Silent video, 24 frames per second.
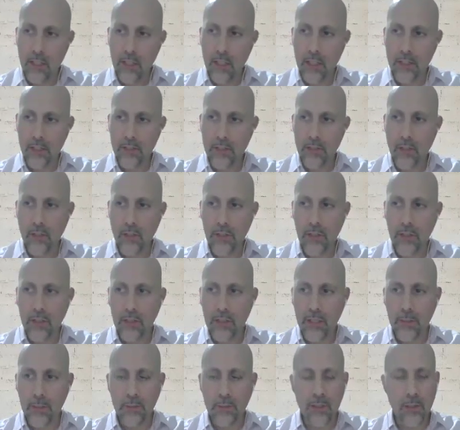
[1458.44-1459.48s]
as you know, there
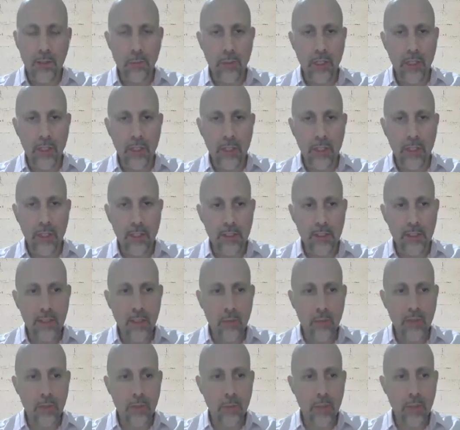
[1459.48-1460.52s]
seems to be, in
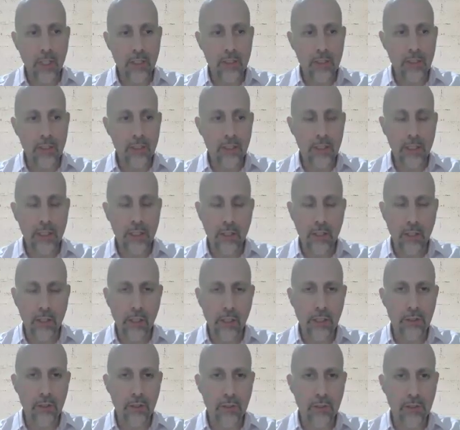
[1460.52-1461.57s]
some respects, a
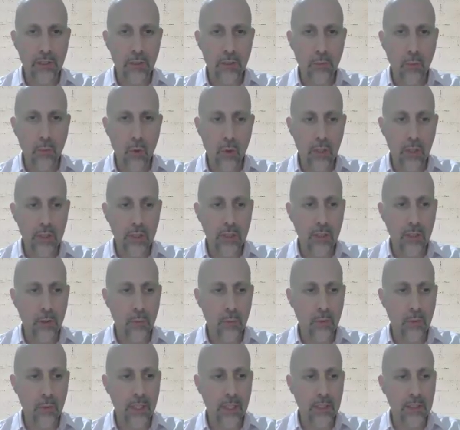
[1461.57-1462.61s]
deterioration of support in other
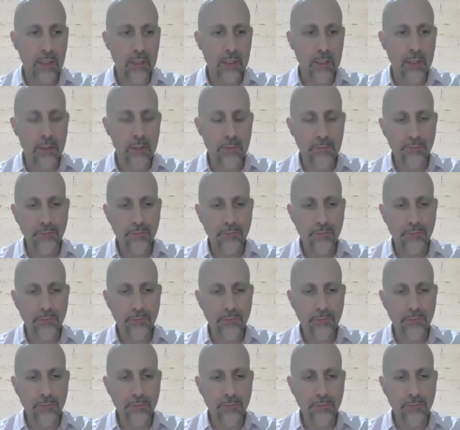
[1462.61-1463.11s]
places.